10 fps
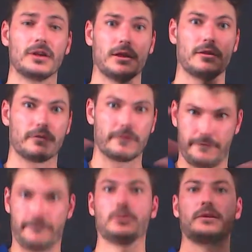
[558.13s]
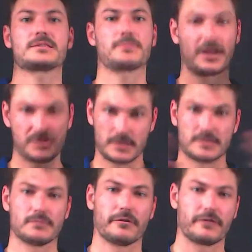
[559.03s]
the full expansion and
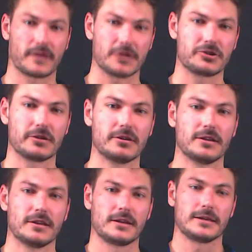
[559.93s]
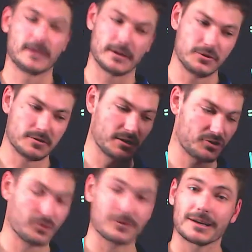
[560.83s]
simplification. You can use this
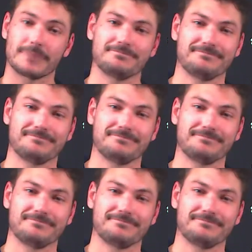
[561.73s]
shortcut.